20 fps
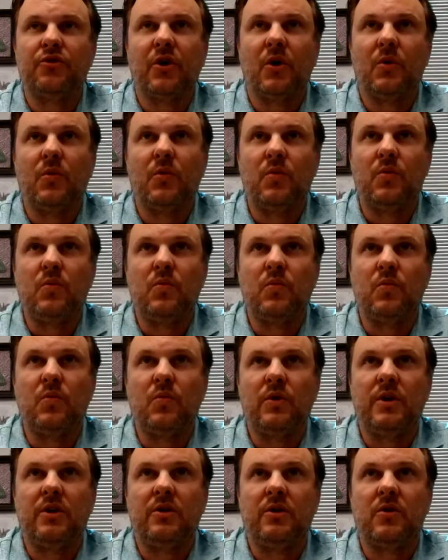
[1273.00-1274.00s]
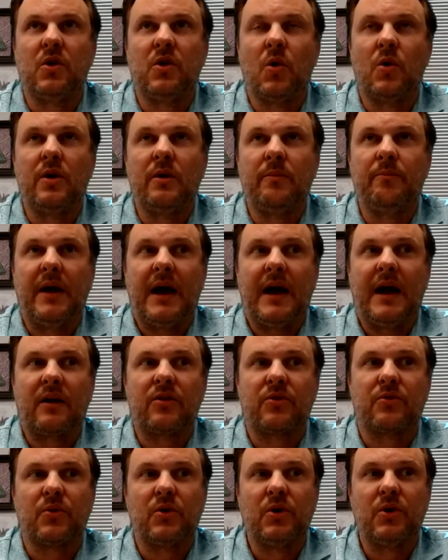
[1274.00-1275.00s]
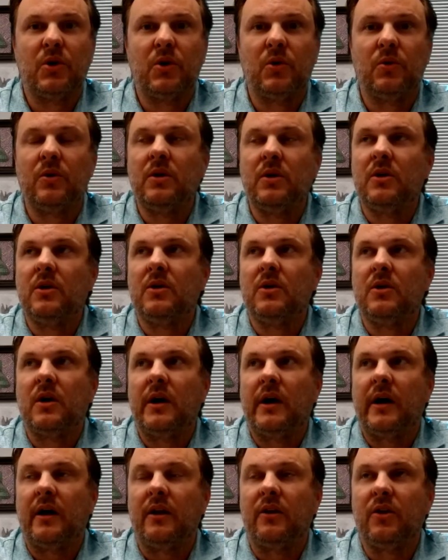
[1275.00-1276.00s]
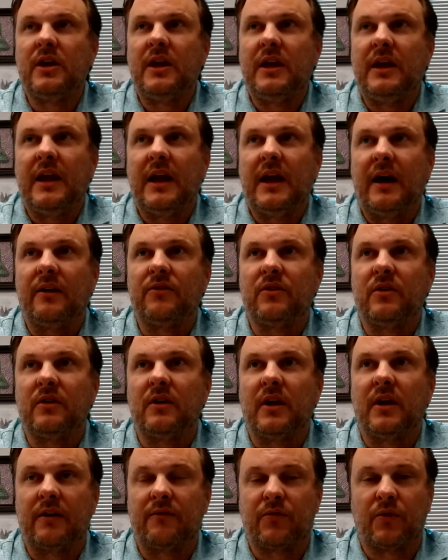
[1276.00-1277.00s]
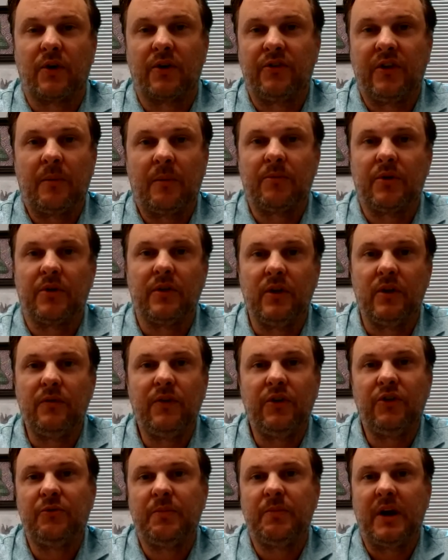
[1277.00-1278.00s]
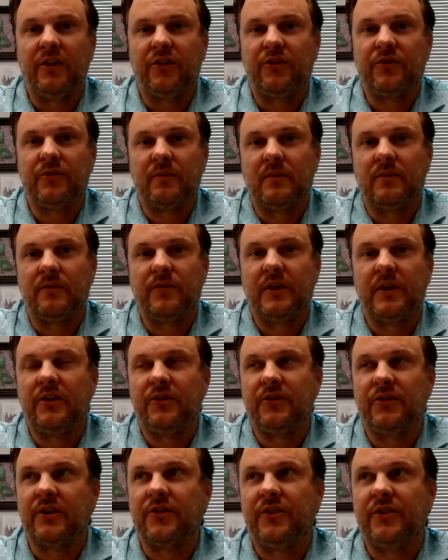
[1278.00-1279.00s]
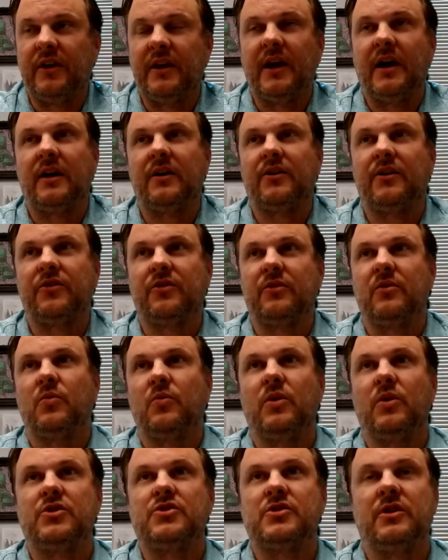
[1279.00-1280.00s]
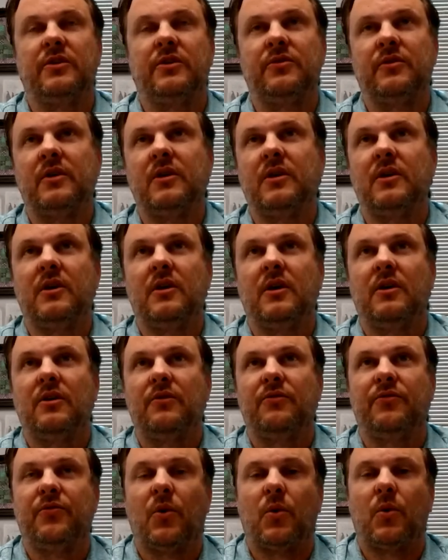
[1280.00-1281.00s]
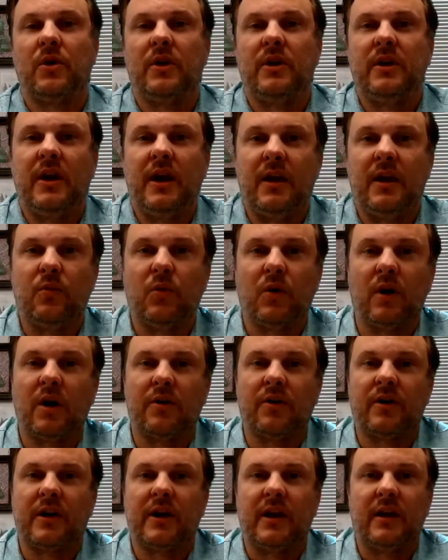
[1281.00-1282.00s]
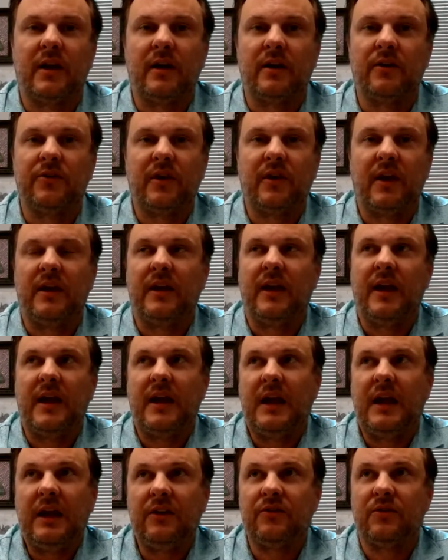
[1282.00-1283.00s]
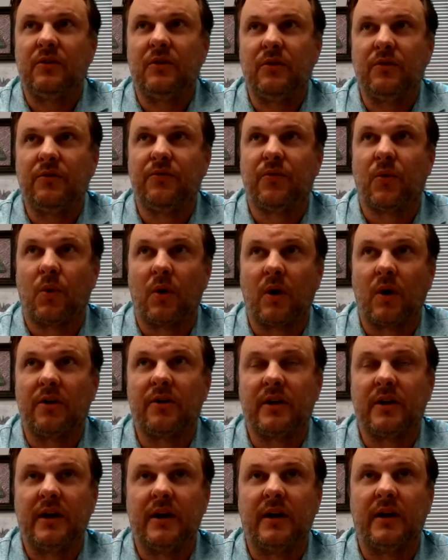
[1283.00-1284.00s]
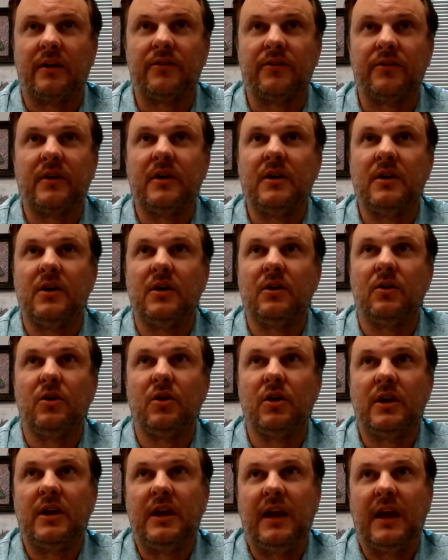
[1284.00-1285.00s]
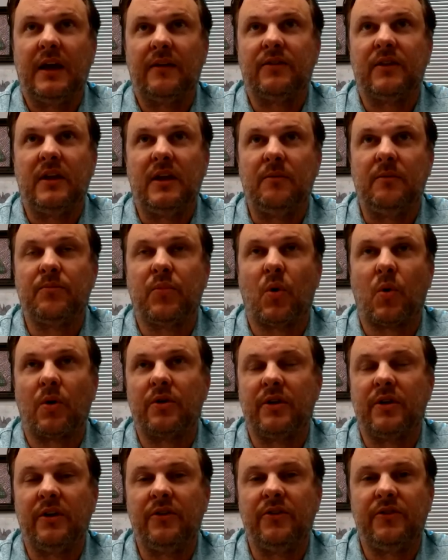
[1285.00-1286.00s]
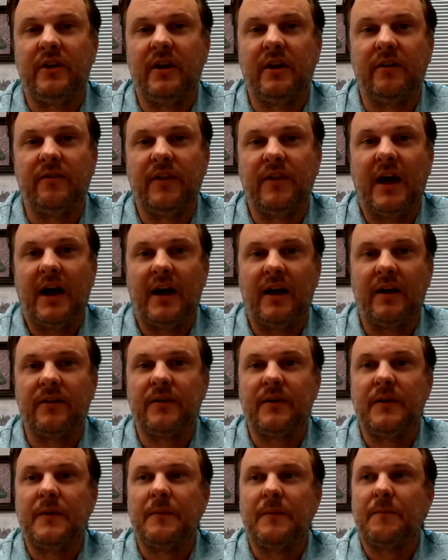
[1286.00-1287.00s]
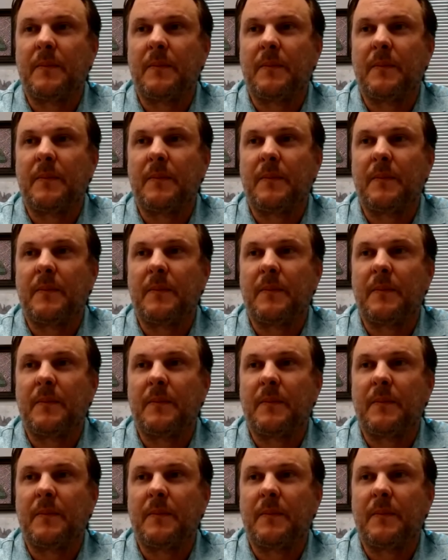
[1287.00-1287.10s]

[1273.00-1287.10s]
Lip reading: So going back through, looking at, like, for example, the UFI space 56DX, which is 48 100 gigs and 8 400 gigs, looking at the port density of that